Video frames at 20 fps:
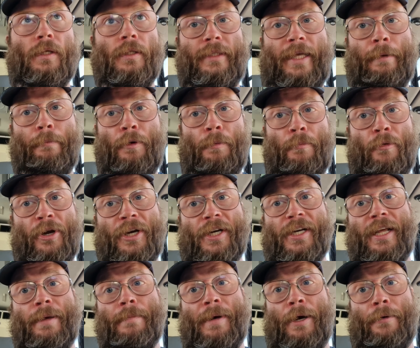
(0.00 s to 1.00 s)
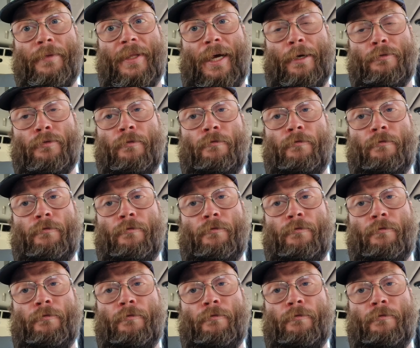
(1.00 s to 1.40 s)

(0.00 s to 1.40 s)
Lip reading: That will bring the amount down to